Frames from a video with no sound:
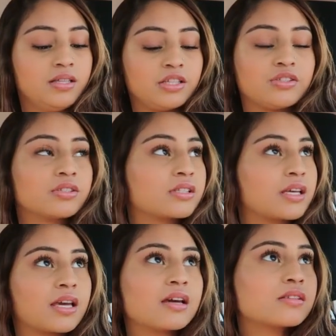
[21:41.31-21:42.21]
they
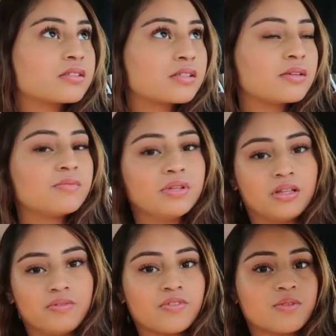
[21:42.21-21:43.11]
just can't seem to
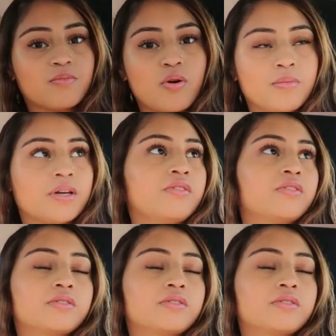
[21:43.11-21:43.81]
live in the moment.